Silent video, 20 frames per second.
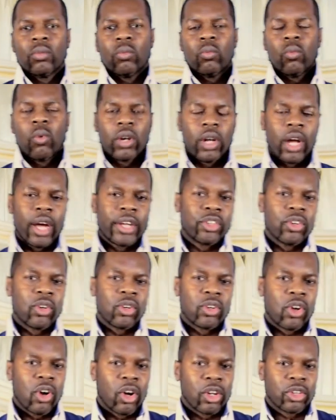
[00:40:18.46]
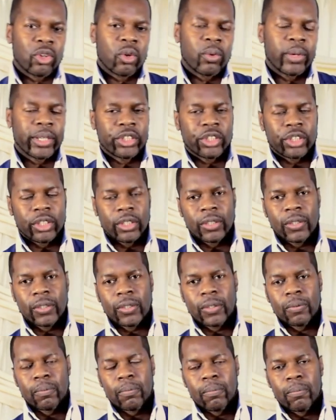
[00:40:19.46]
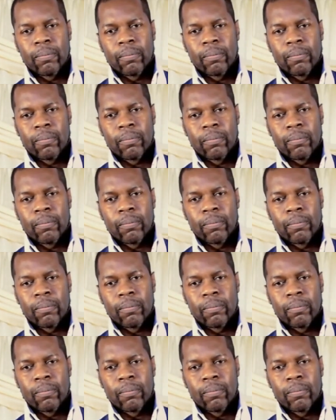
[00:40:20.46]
what are your God questions?